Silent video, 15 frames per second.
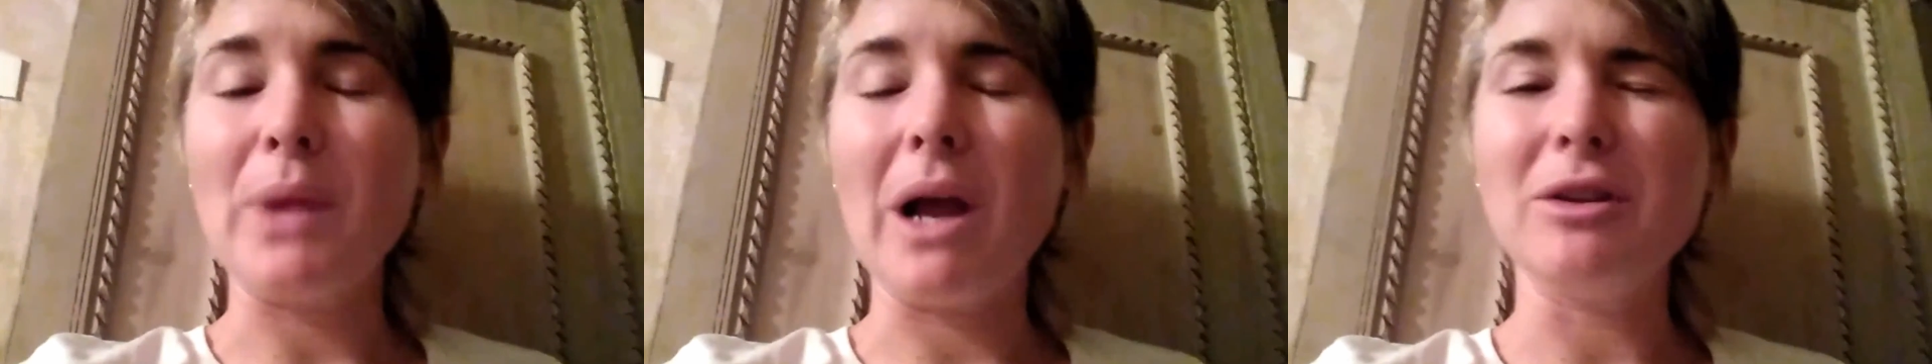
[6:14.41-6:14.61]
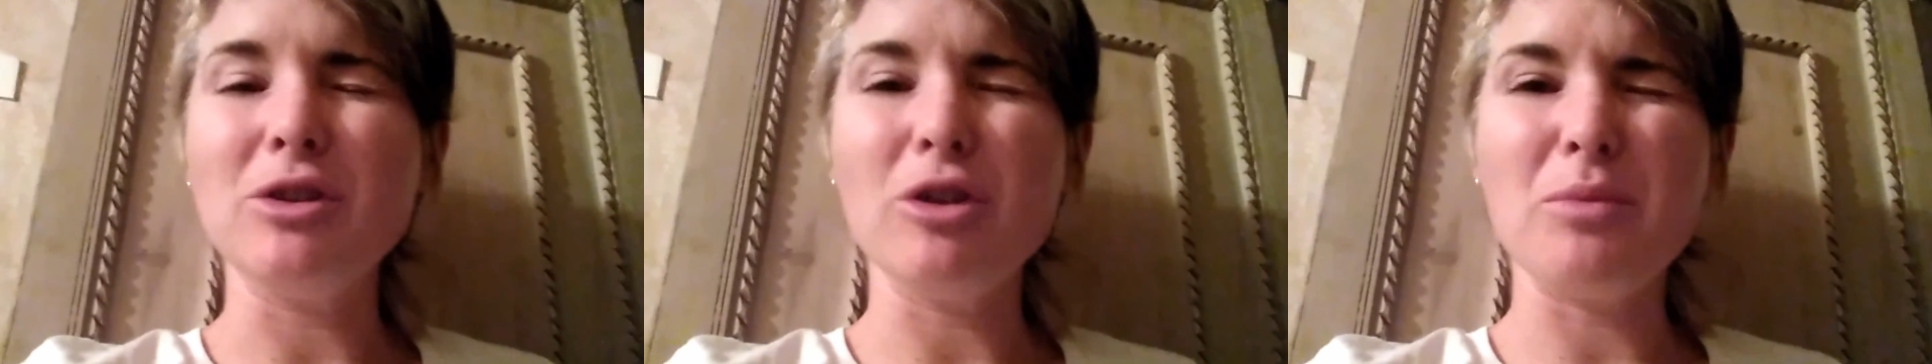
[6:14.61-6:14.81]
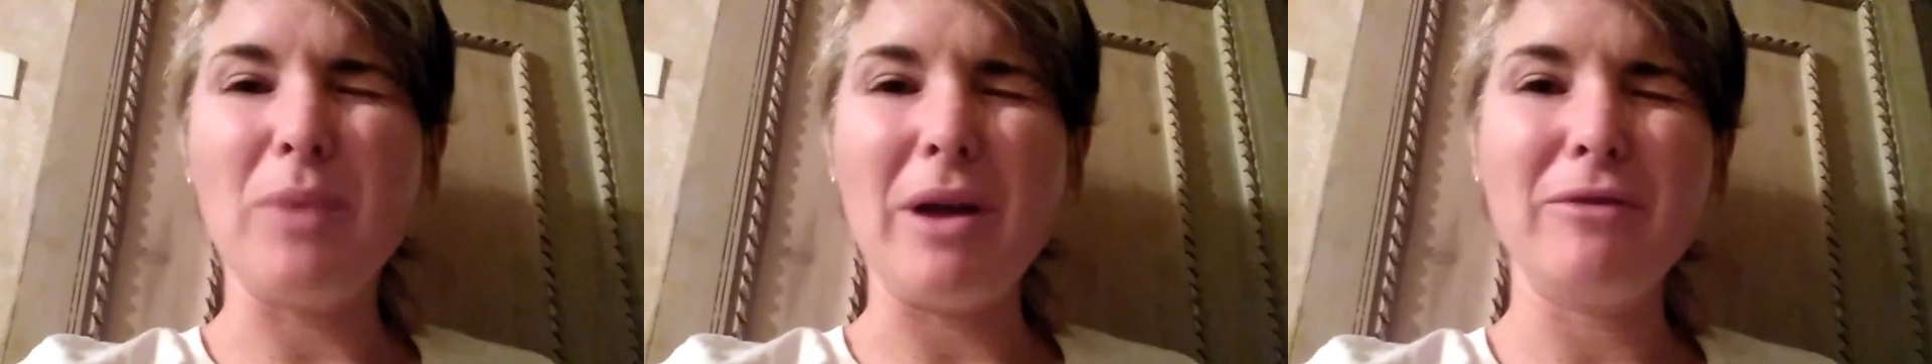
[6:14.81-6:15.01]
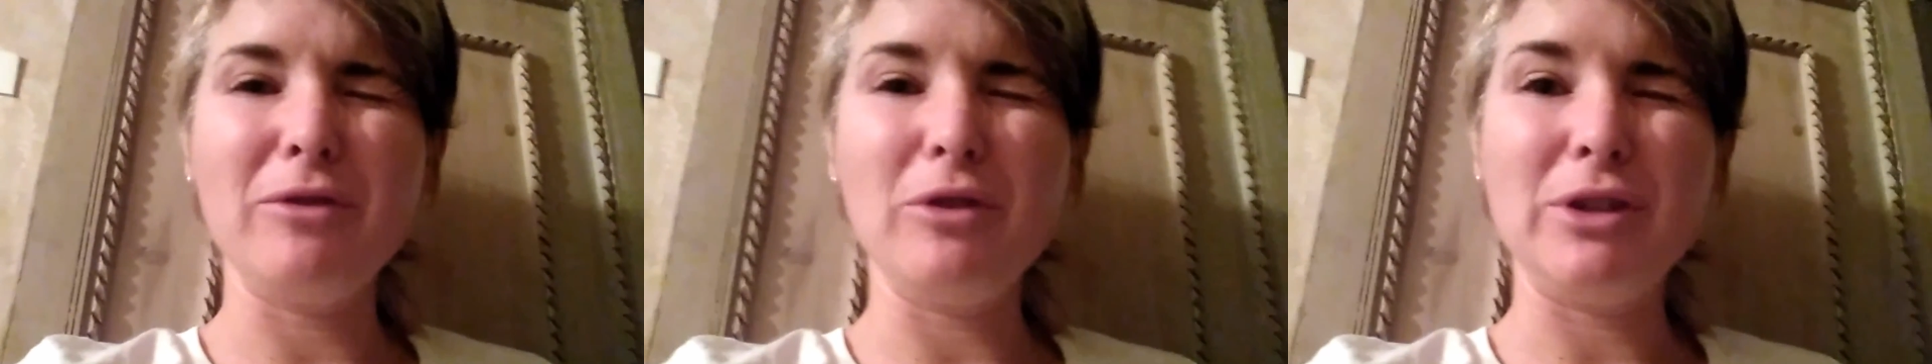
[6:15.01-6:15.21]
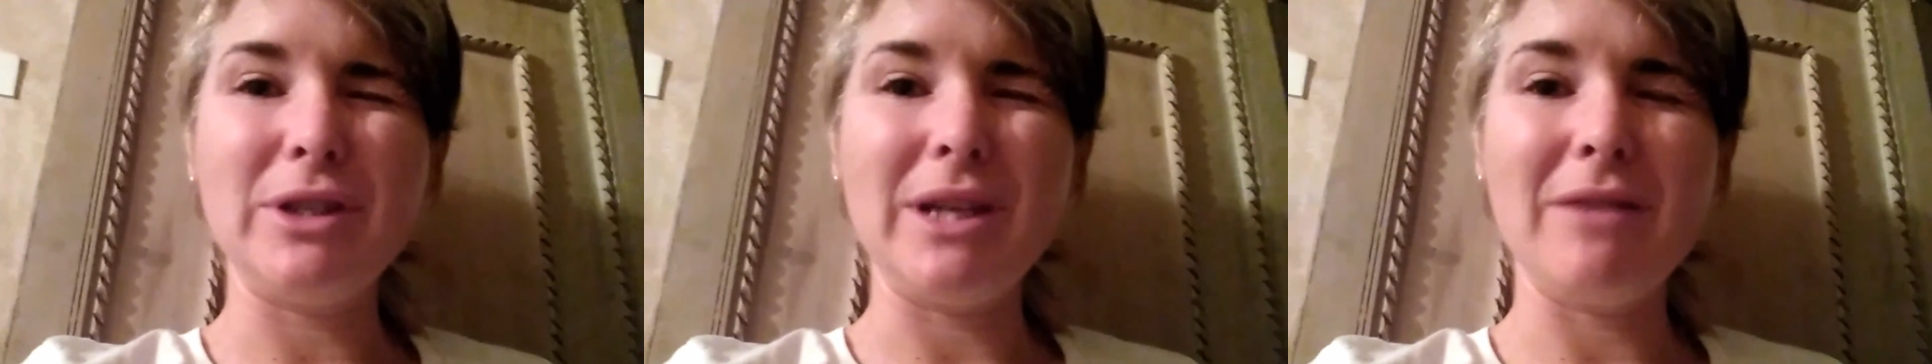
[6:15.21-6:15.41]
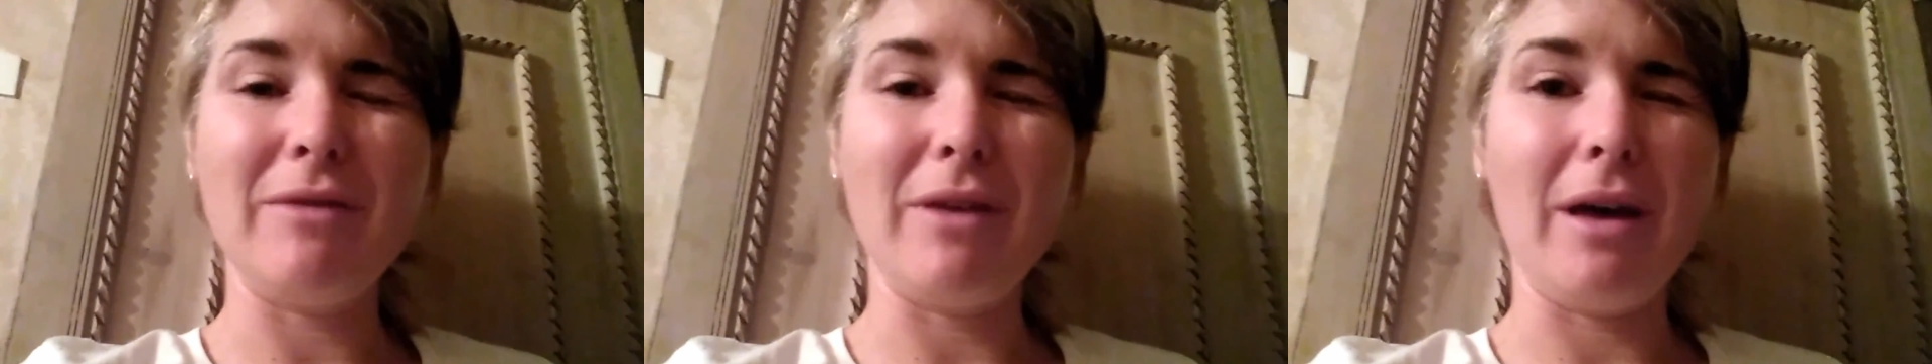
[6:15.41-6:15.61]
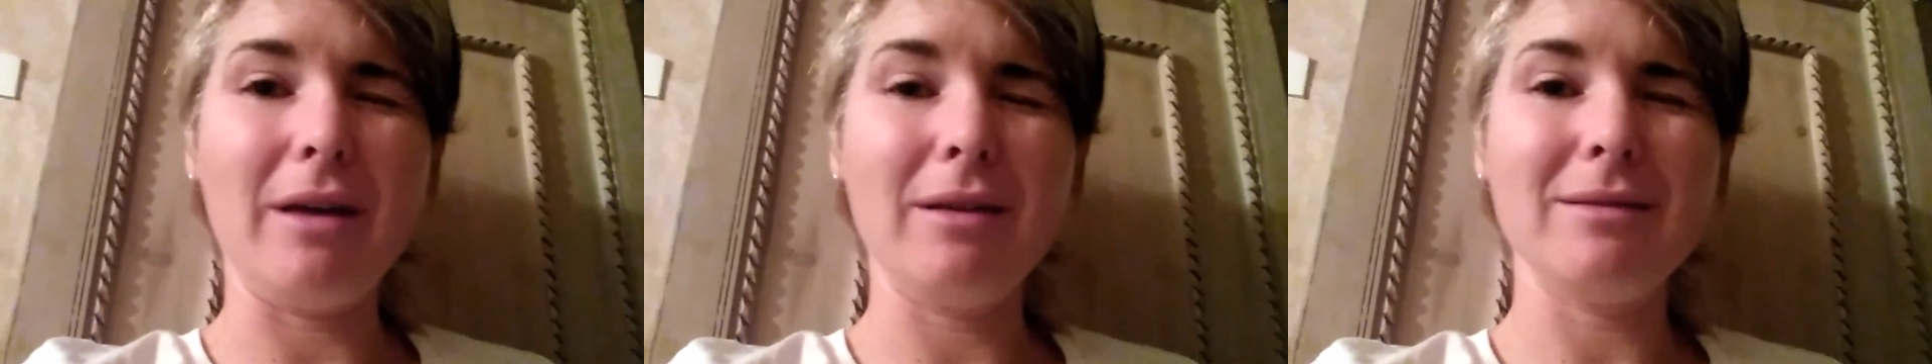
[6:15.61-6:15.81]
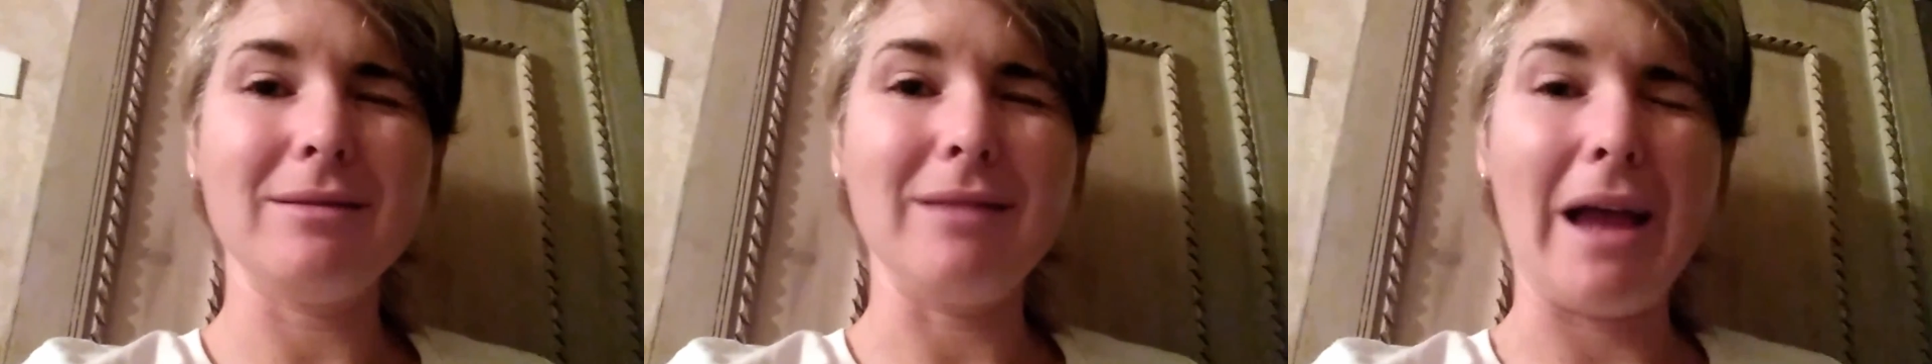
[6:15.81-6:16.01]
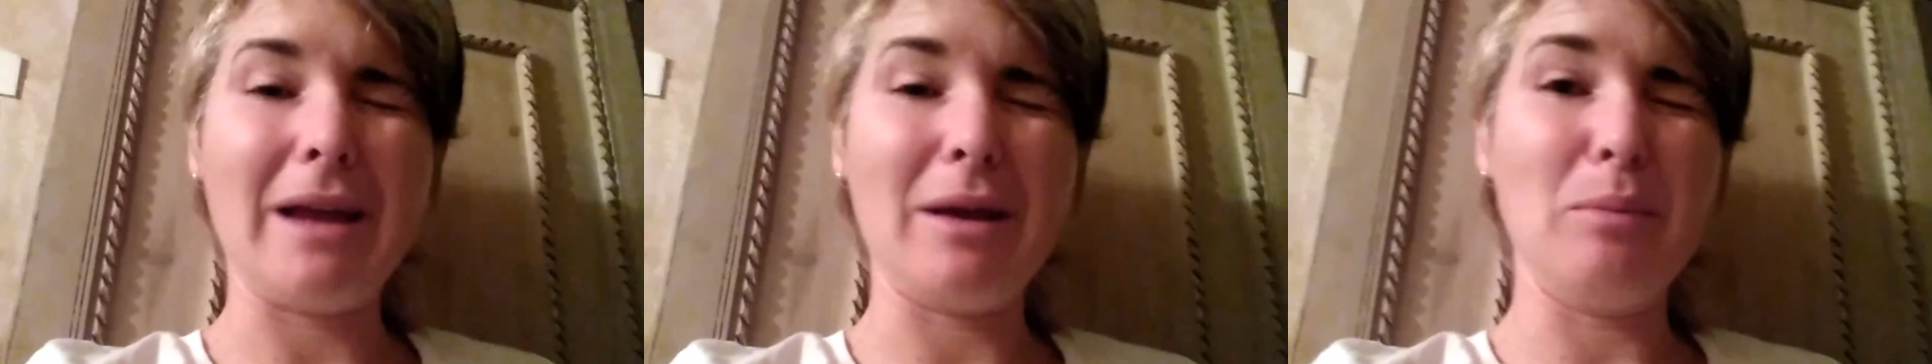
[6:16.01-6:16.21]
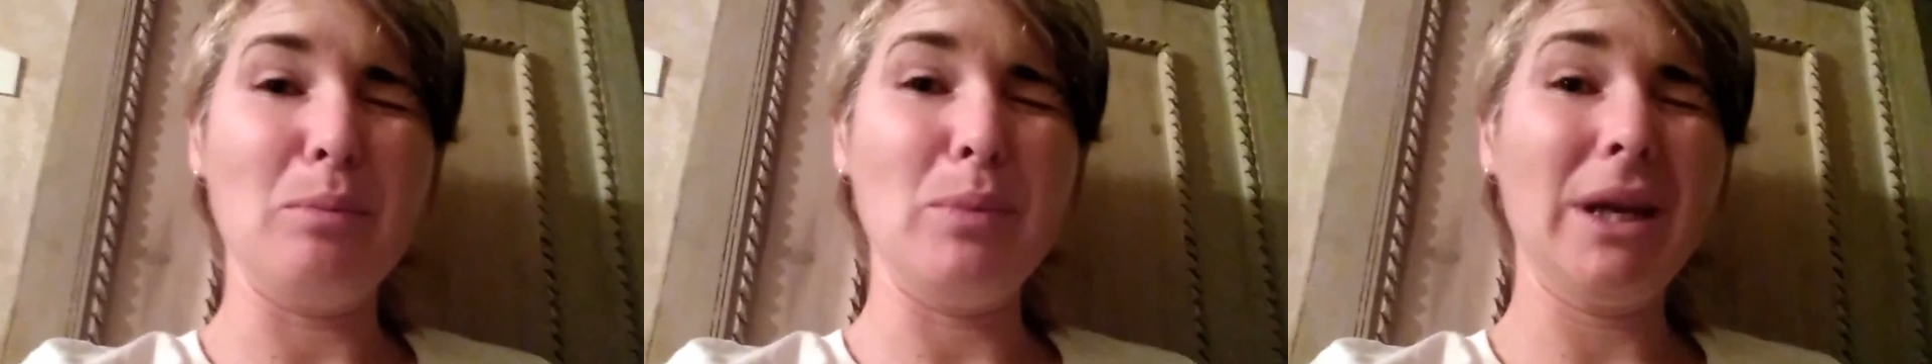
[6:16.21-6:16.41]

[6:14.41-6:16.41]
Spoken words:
I took my first ever like